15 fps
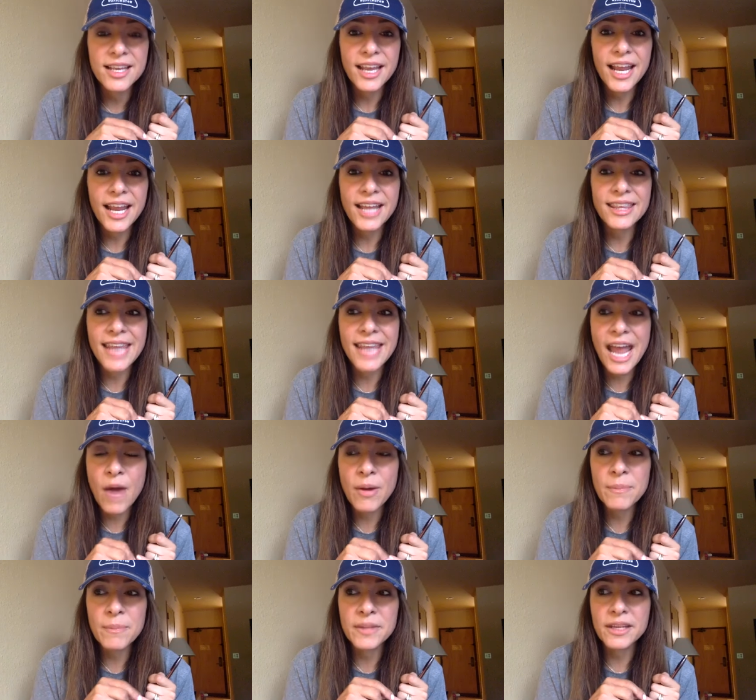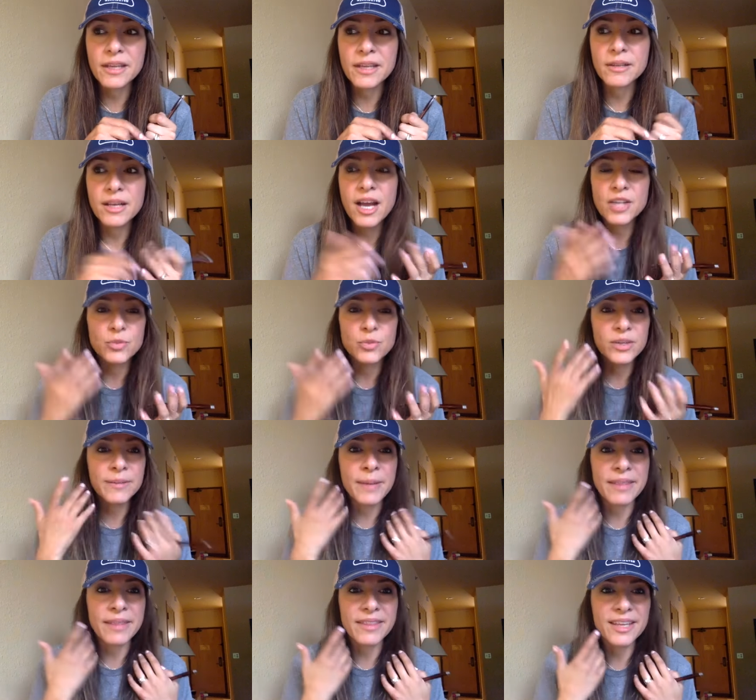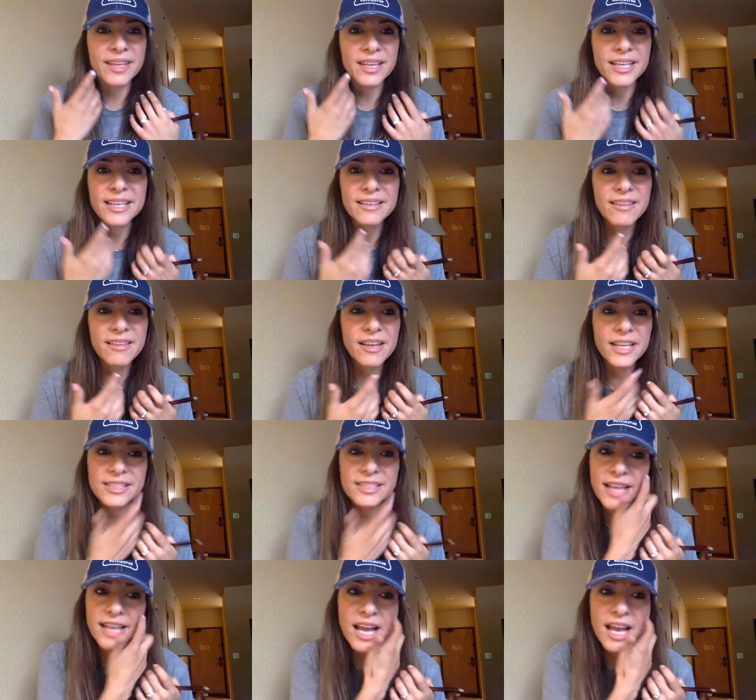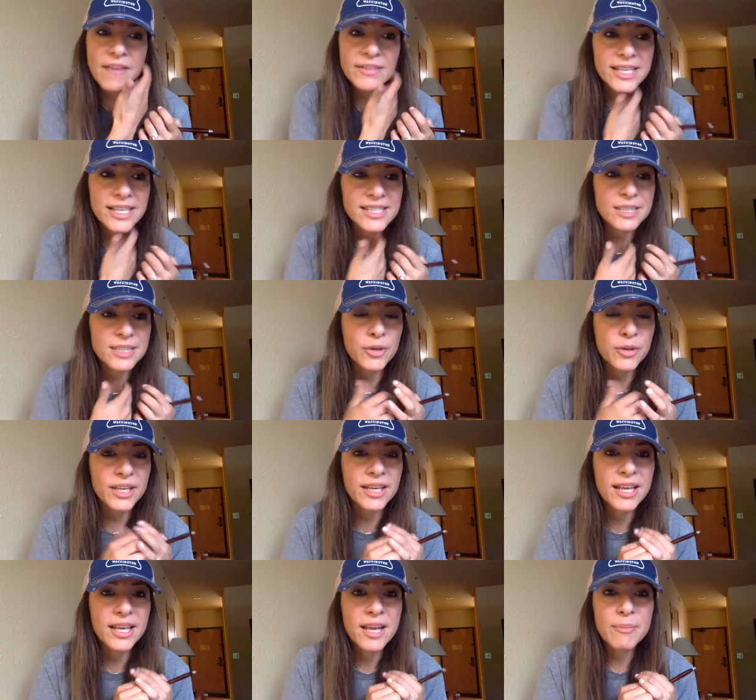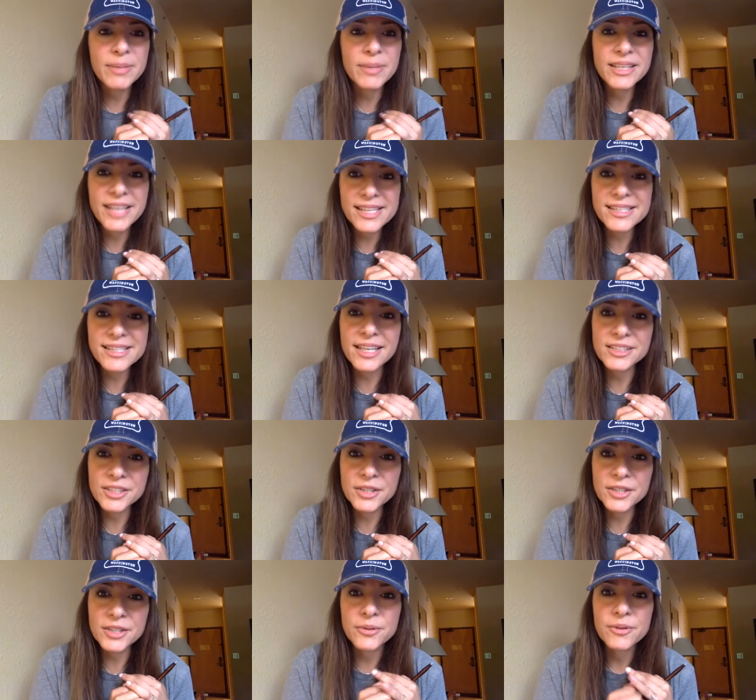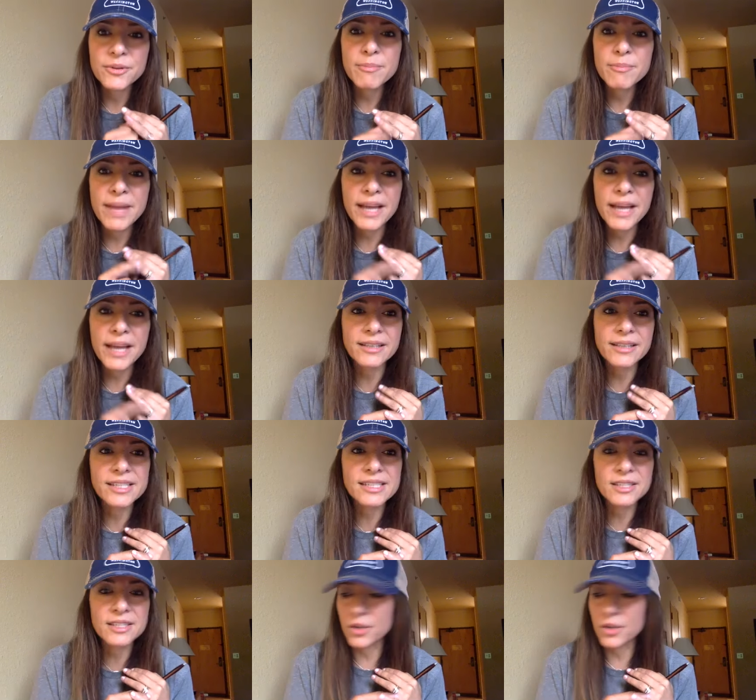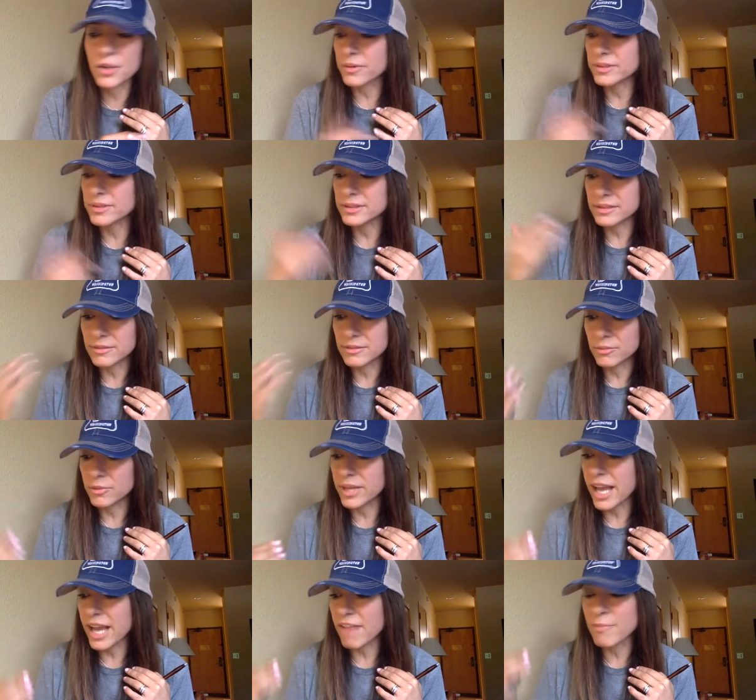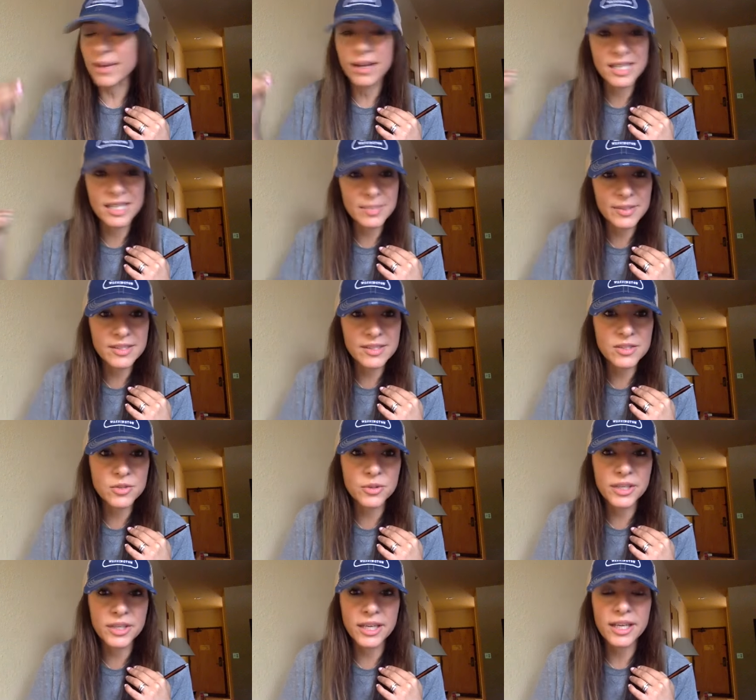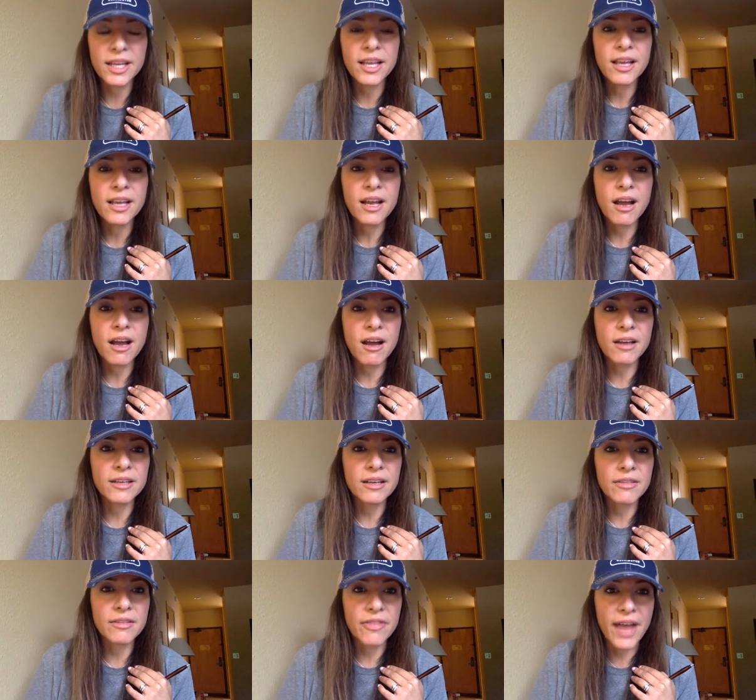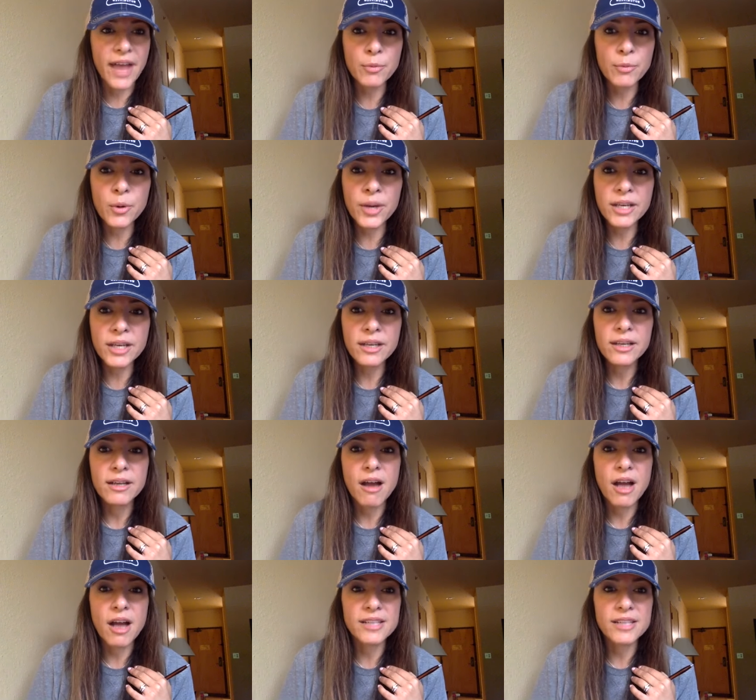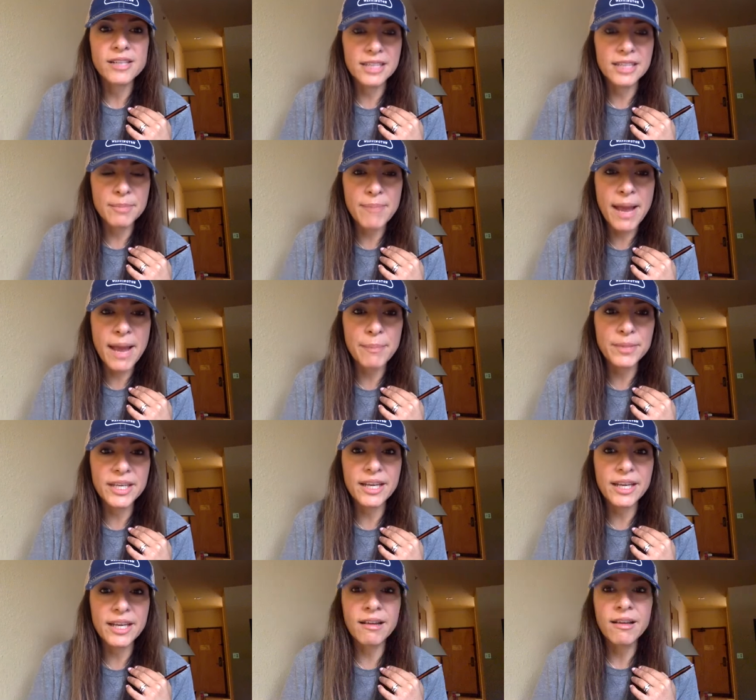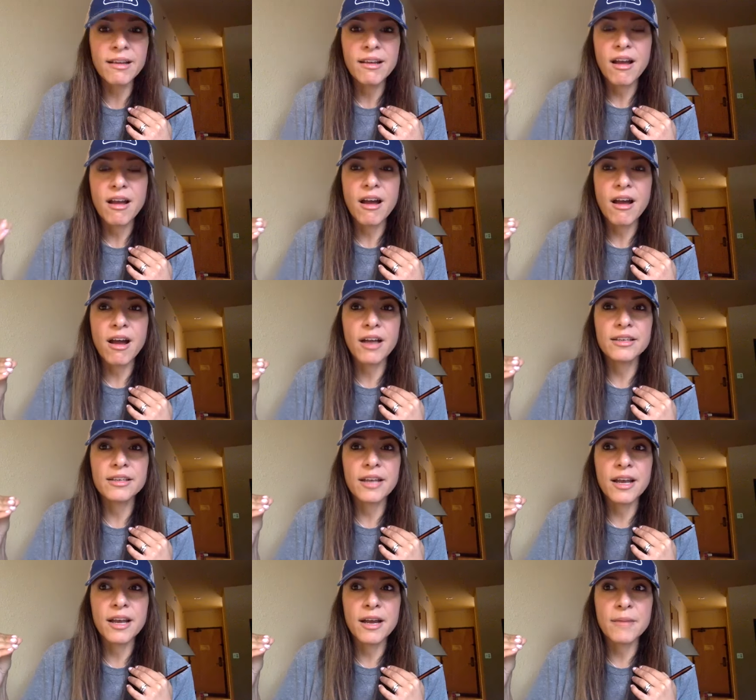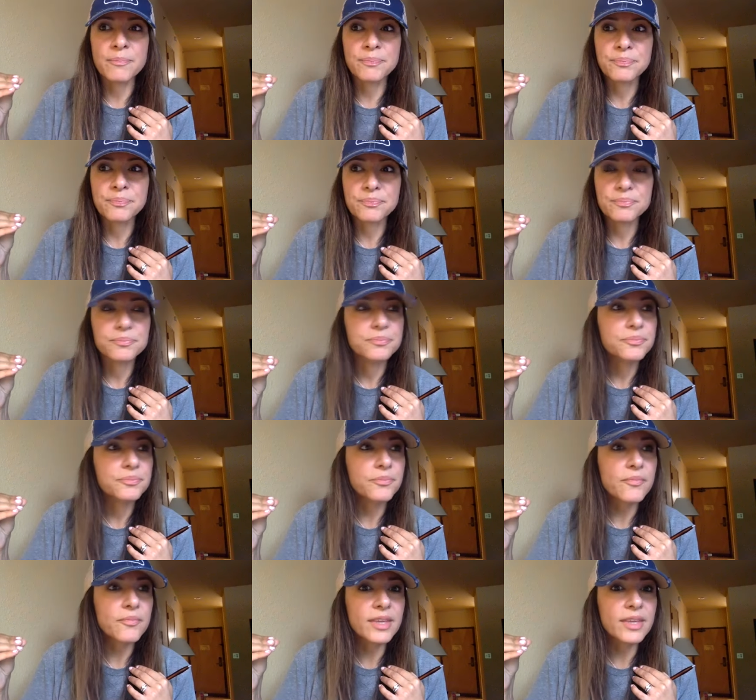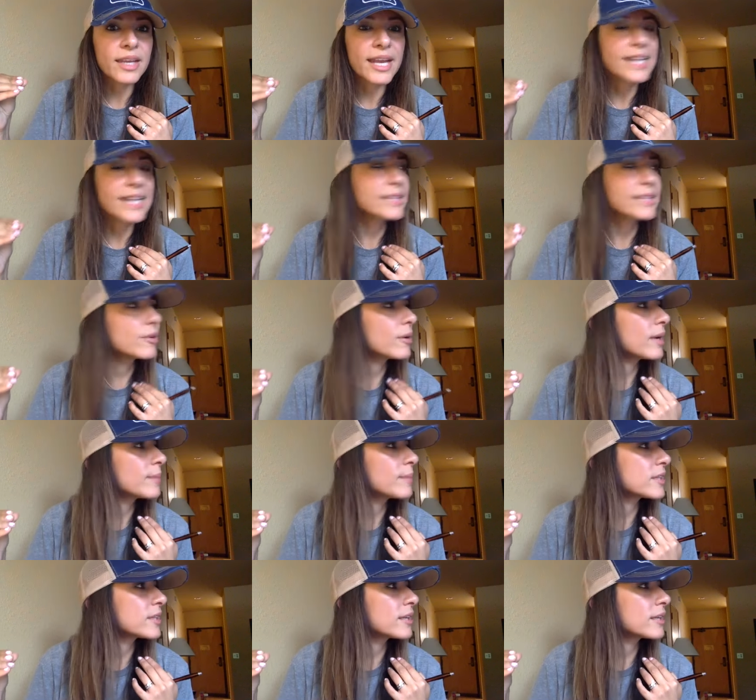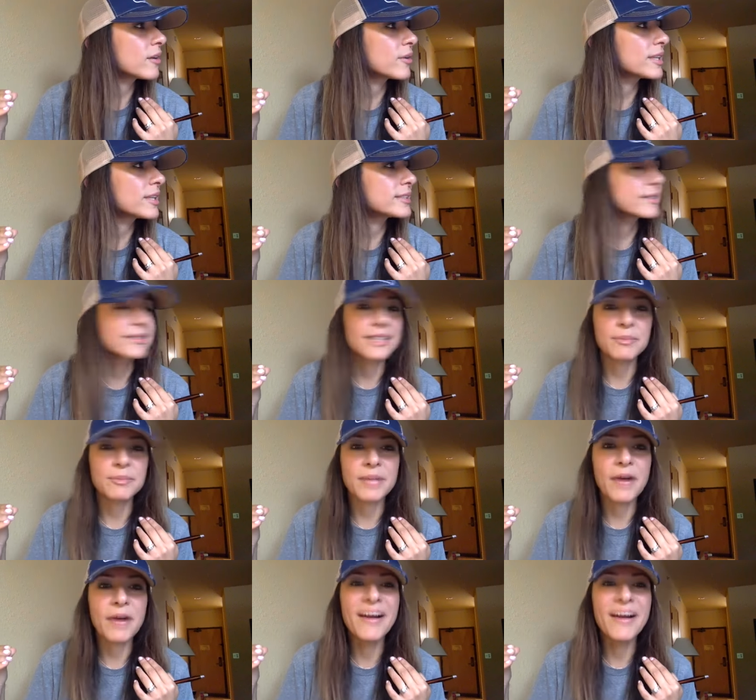And now I'm thinking, gosh, what am I thinking? I thought I didn't have a testimony, but yes, I do. Mine is, you know, we have my husband's story on thyroid, on sleep apnea, on, um, i am sorry, oh, he's asleep now.